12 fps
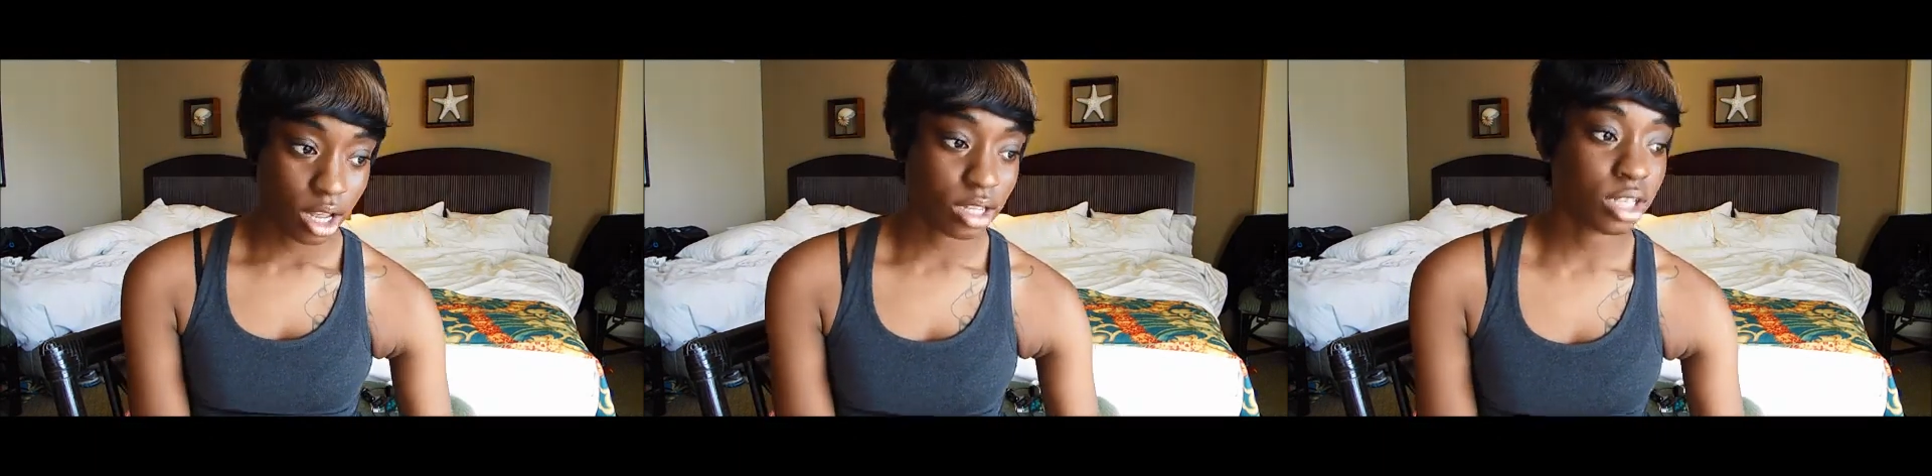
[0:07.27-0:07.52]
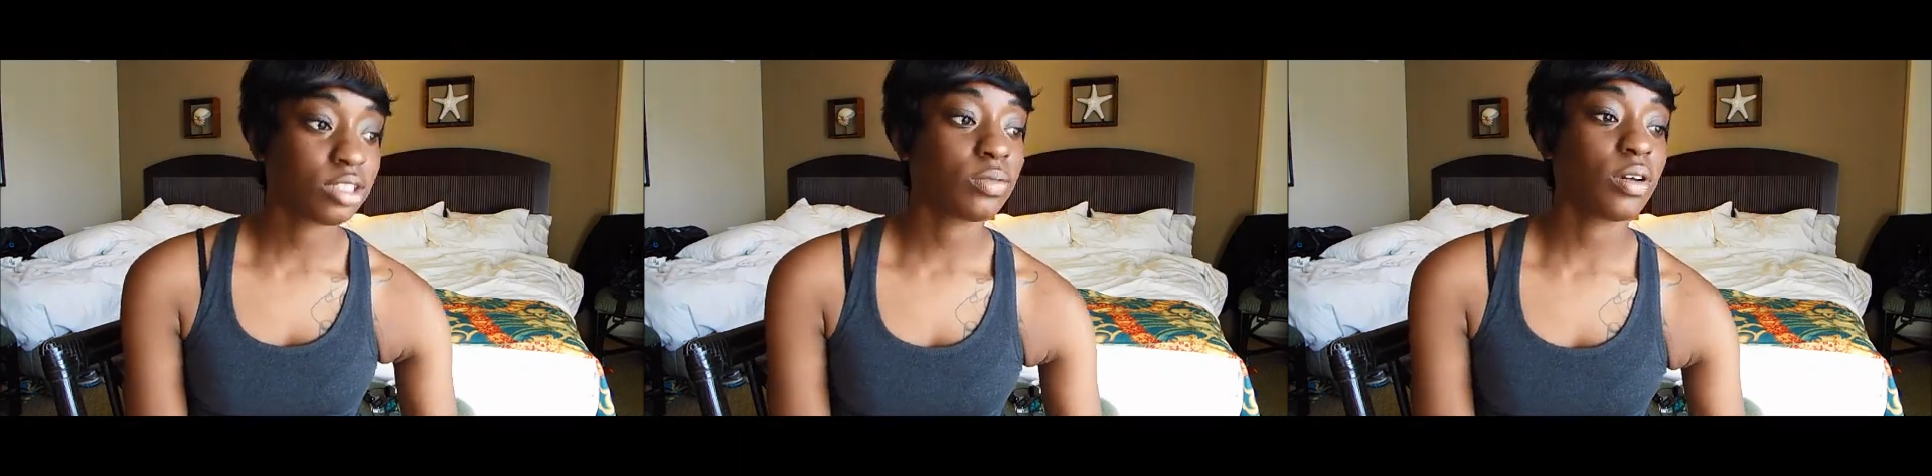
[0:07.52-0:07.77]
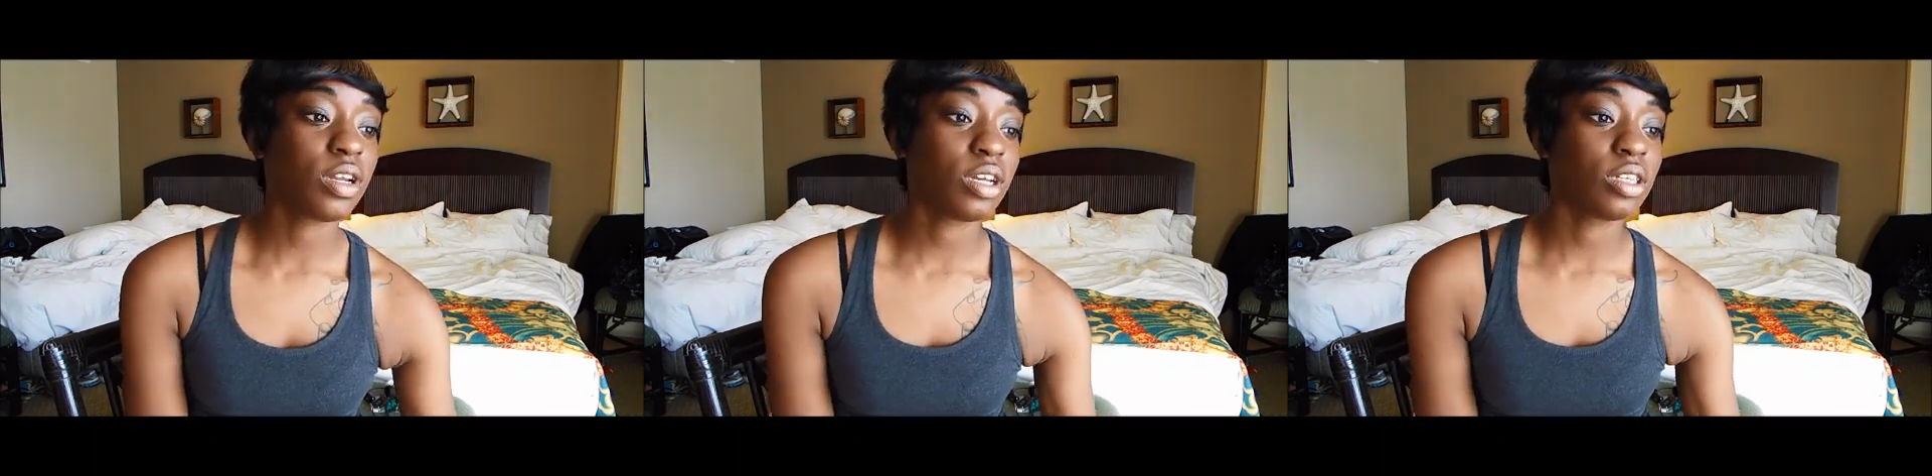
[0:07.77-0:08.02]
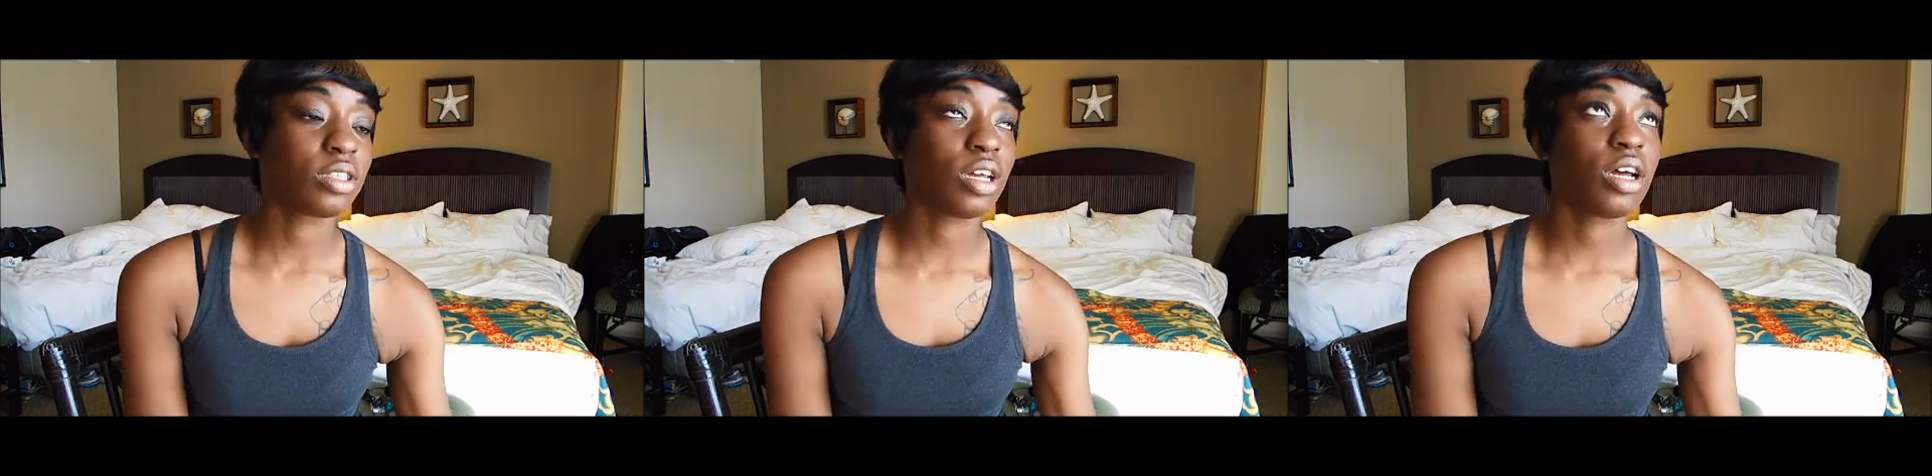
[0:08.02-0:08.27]
This one
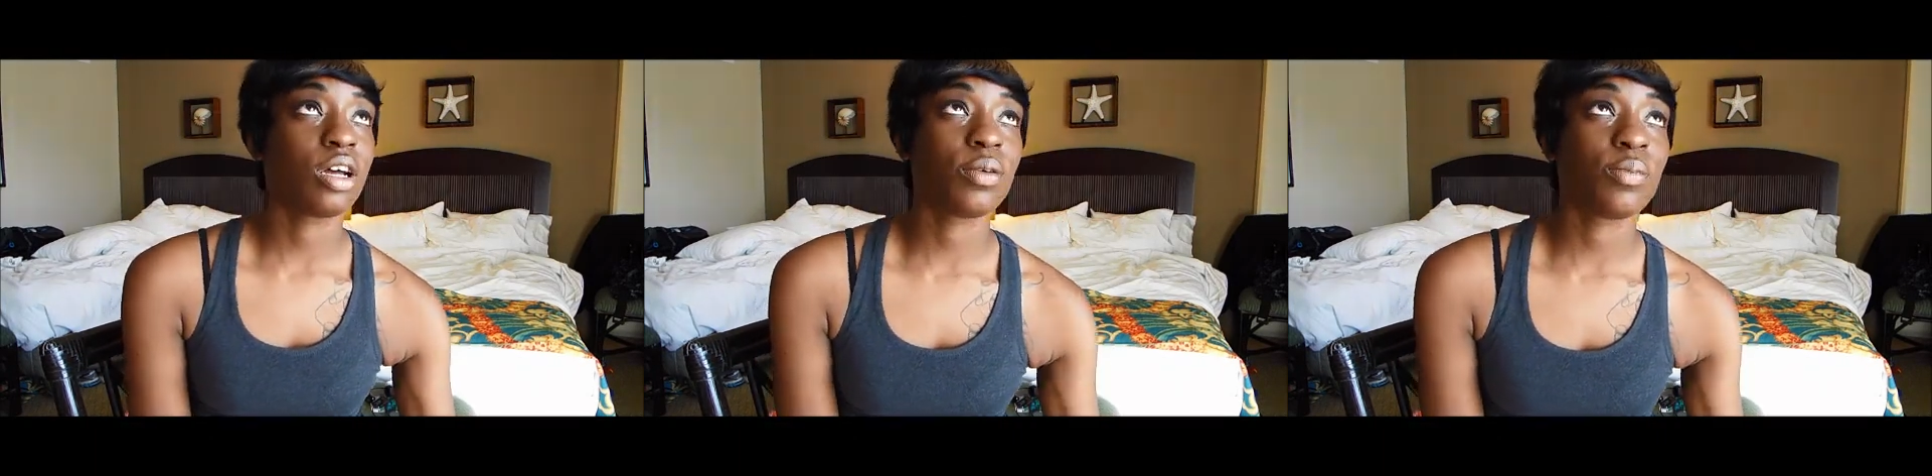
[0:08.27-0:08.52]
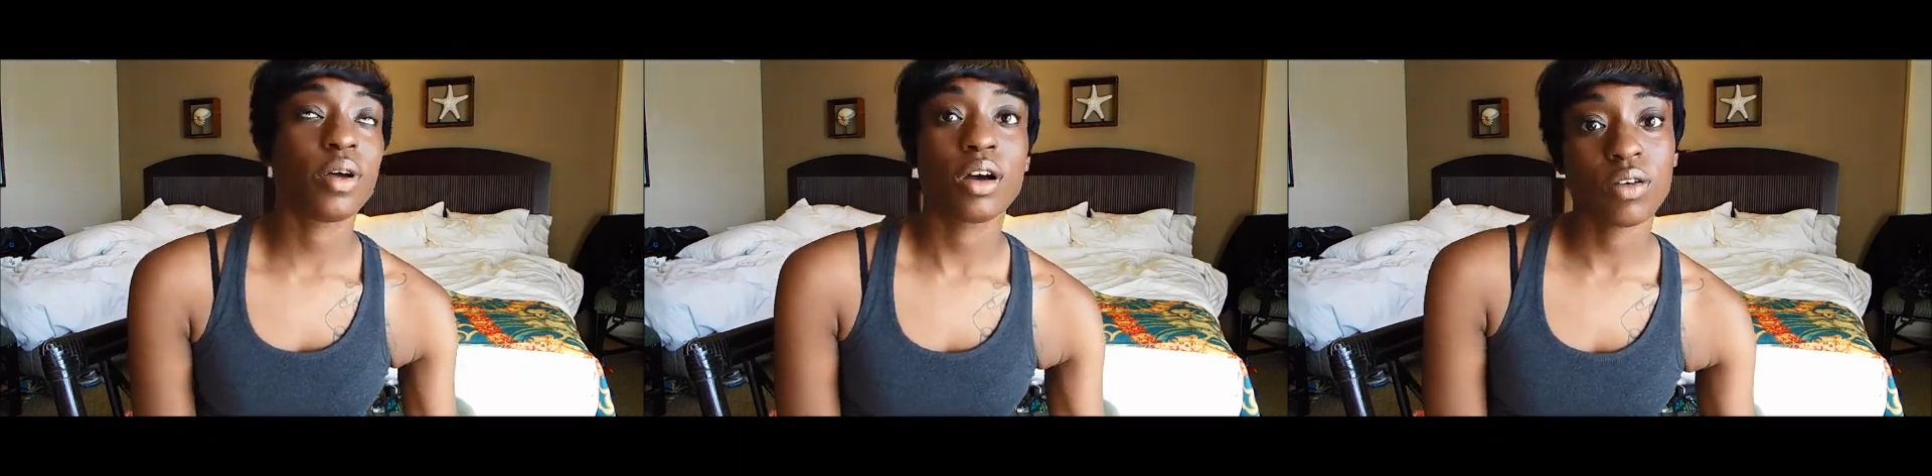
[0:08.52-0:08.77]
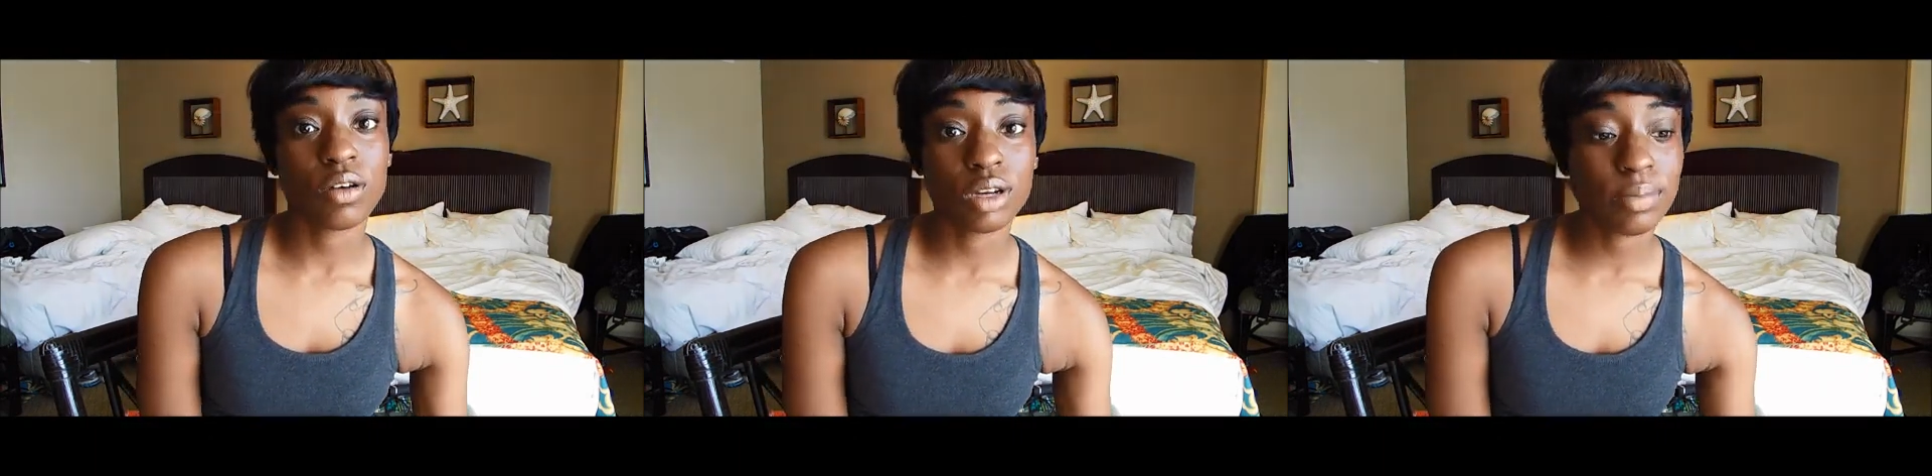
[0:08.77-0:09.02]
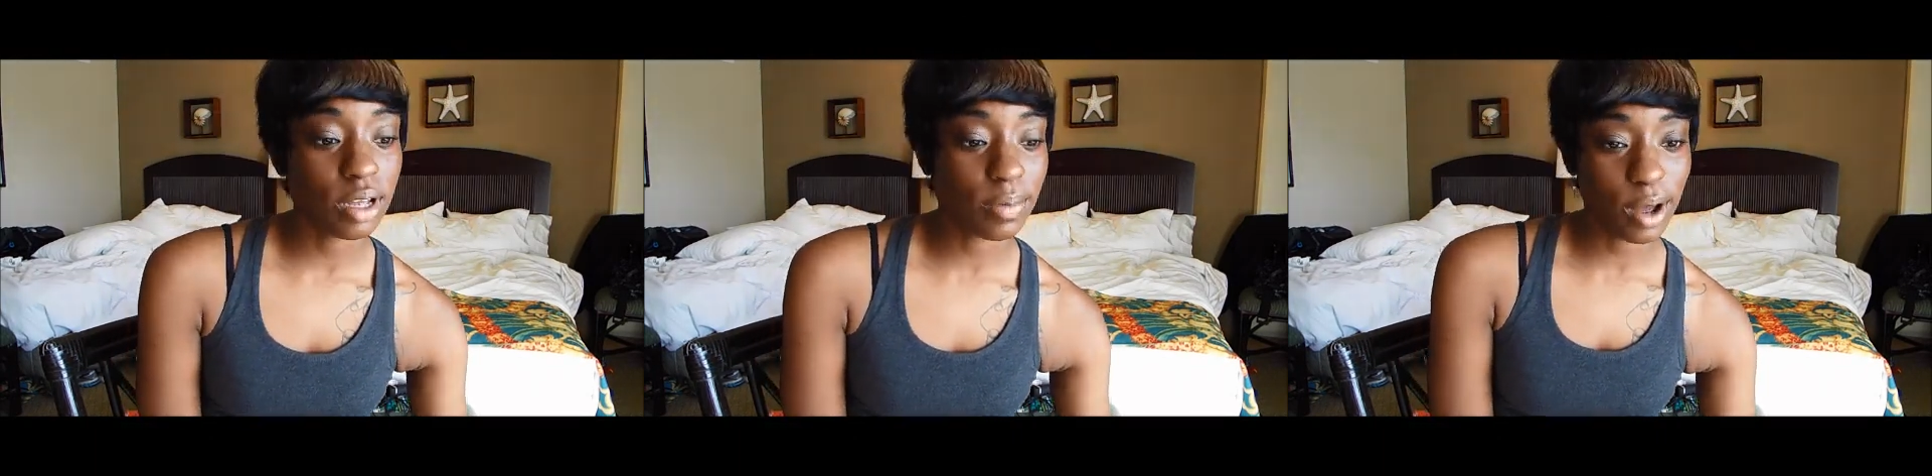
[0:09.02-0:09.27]
is going to
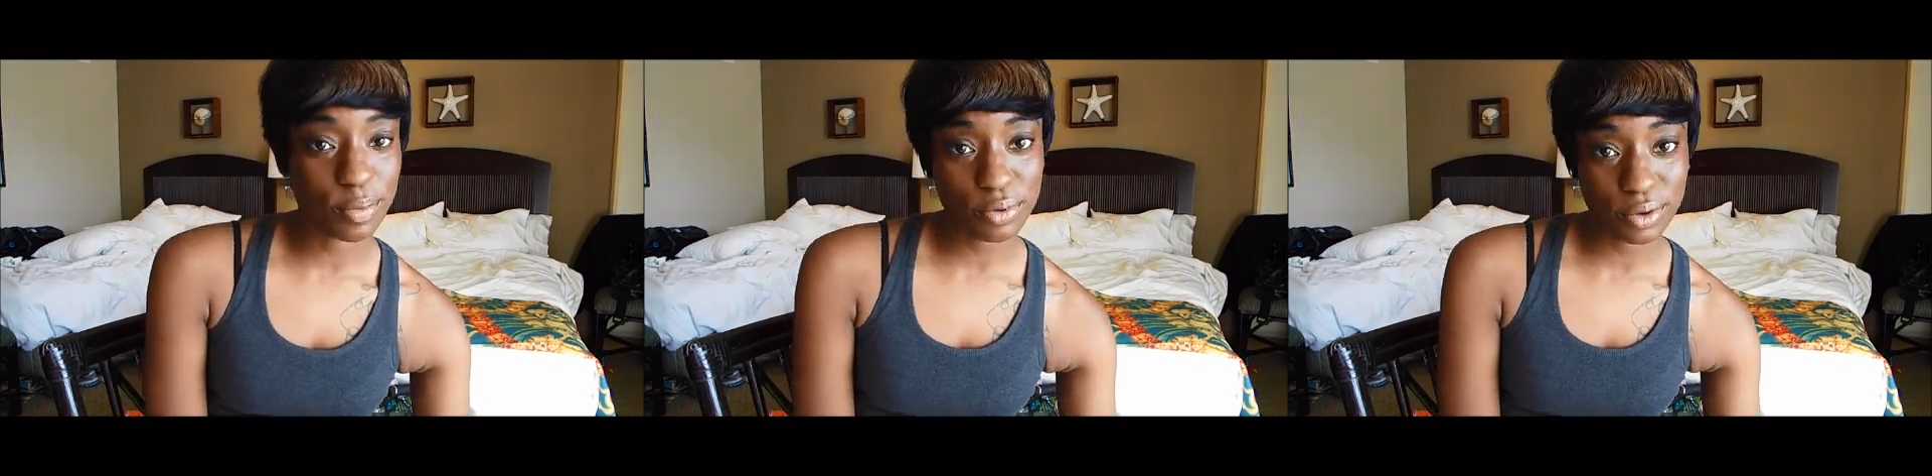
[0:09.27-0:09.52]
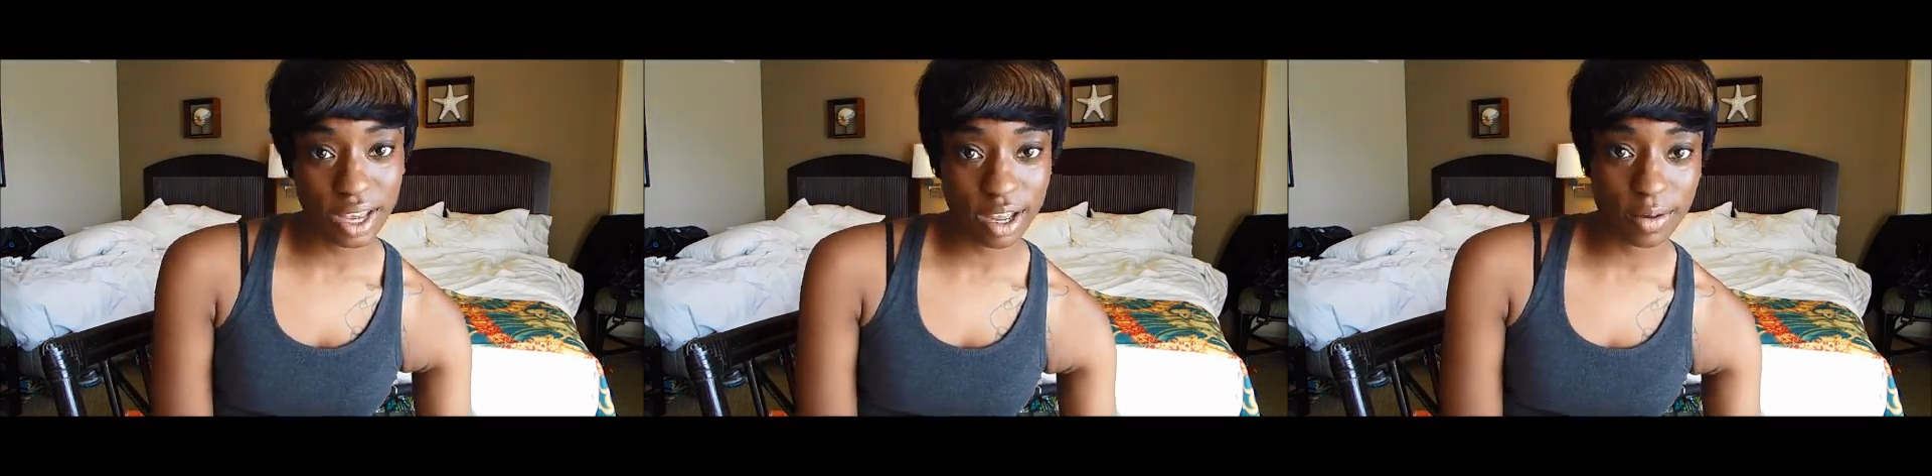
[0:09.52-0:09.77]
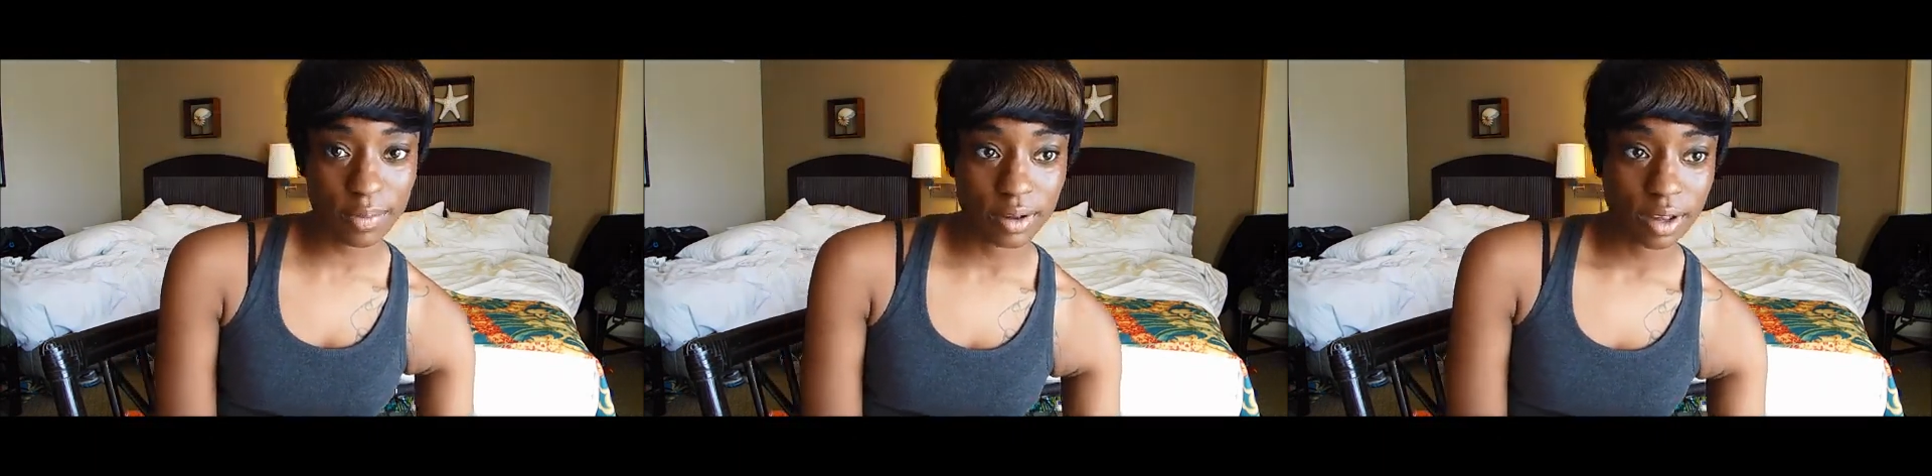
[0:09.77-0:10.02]
be about boot camp,